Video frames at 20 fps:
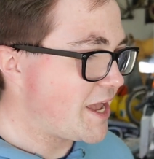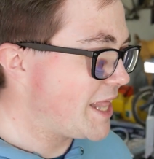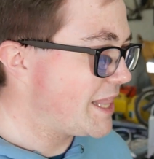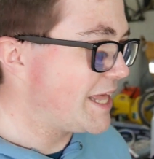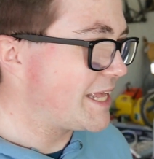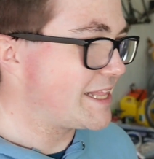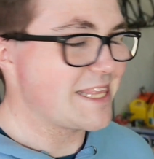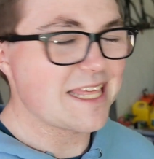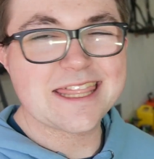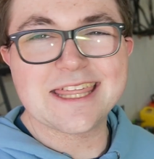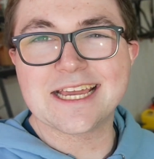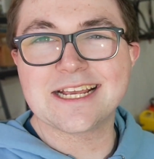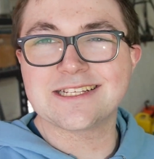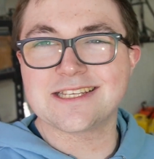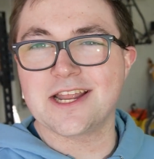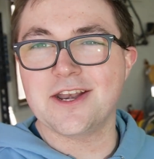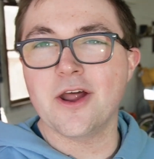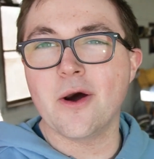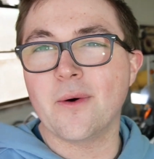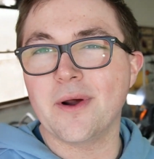I like the things
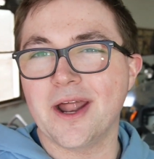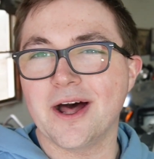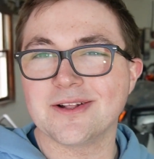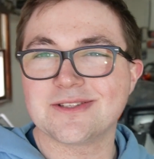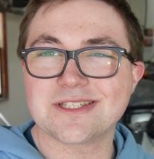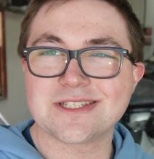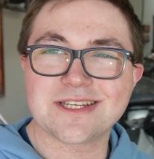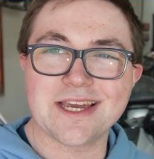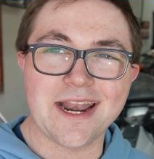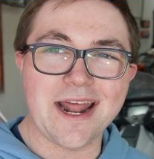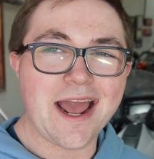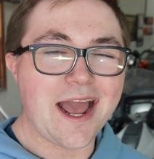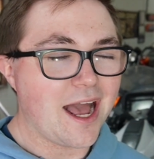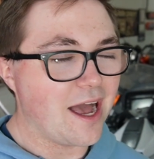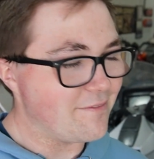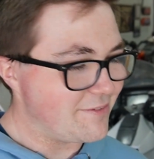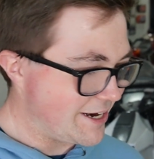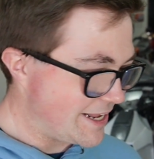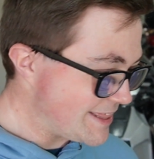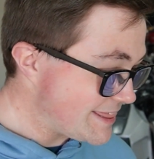that no one else is gonna
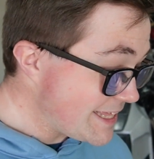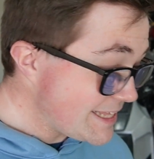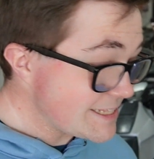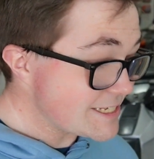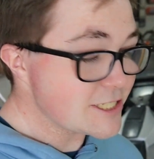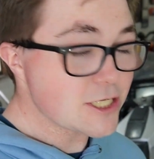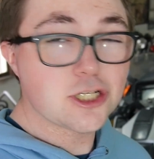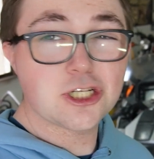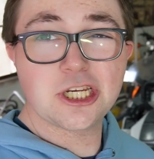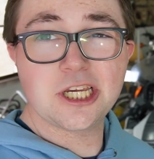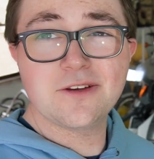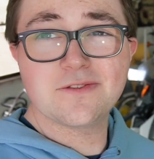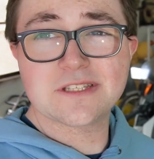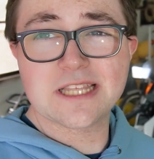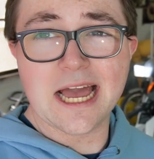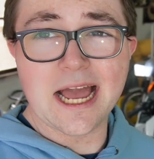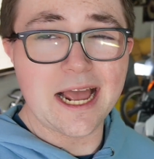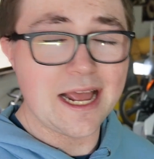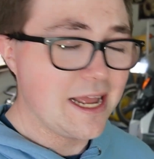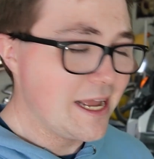have, and I think this achieves
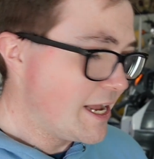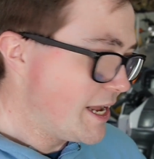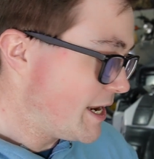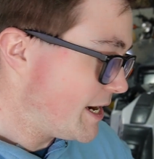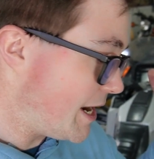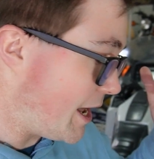that.